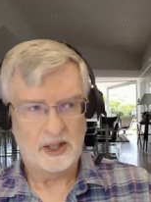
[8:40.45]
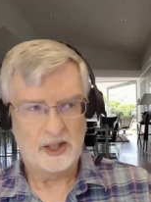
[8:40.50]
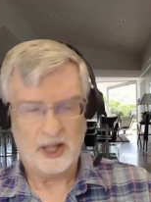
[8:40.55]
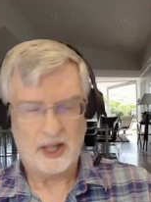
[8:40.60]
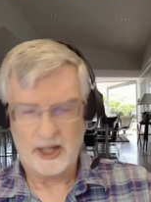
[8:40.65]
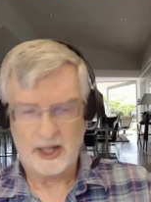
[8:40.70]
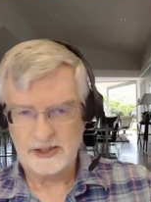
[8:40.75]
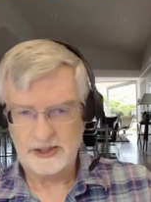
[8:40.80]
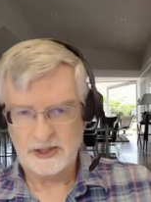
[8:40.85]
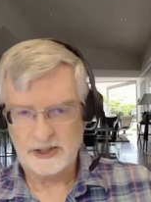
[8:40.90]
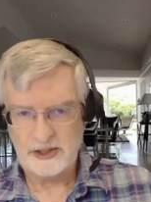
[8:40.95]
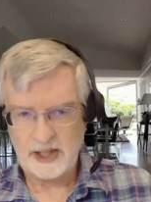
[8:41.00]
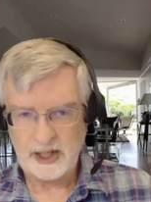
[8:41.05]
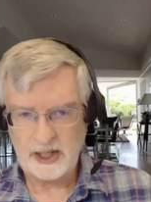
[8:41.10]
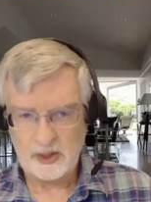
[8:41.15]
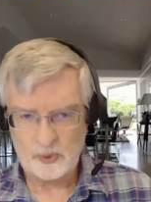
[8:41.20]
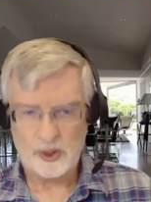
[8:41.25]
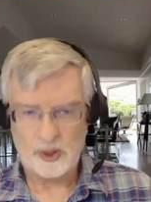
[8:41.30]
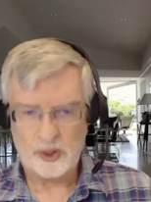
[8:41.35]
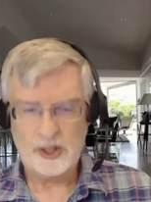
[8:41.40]
and state
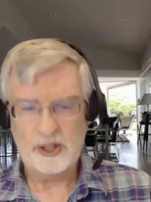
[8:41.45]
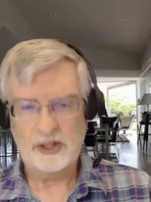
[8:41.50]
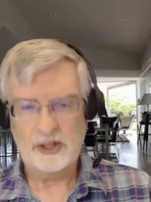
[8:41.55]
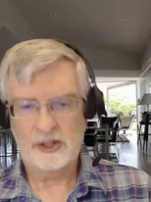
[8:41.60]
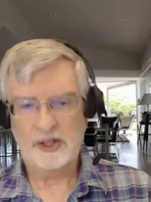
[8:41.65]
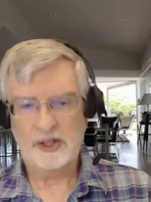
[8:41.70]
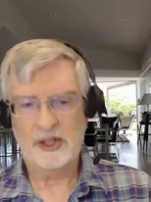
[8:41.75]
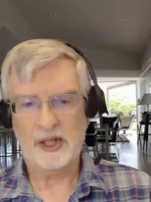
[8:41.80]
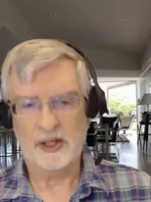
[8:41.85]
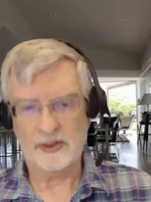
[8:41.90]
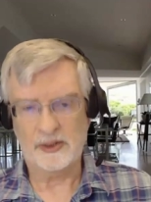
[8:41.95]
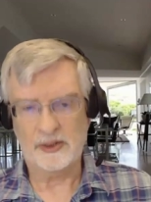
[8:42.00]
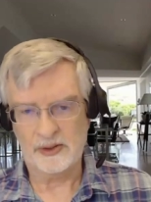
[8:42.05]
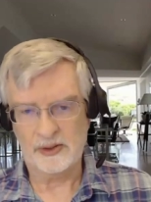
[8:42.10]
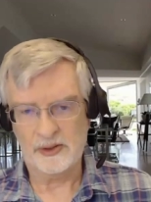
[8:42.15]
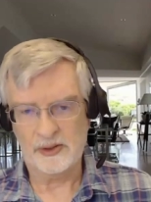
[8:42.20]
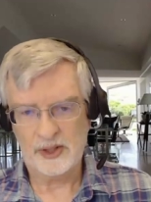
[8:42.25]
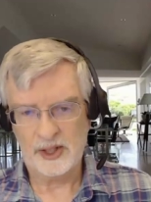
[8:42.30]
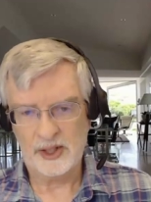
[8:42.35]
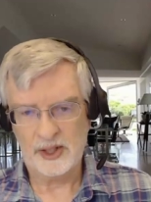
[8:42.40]
working together,
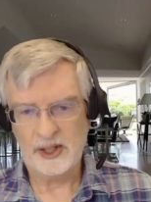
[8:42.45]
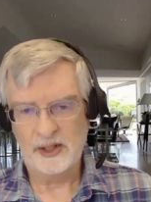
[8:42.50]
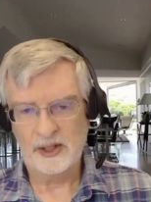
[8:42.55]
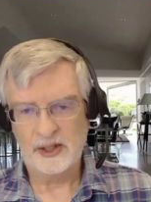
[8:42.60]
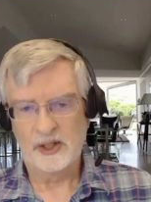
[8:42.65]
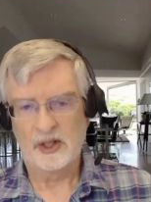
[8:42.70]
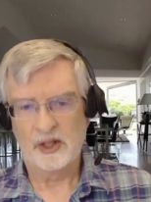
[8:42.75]
okay?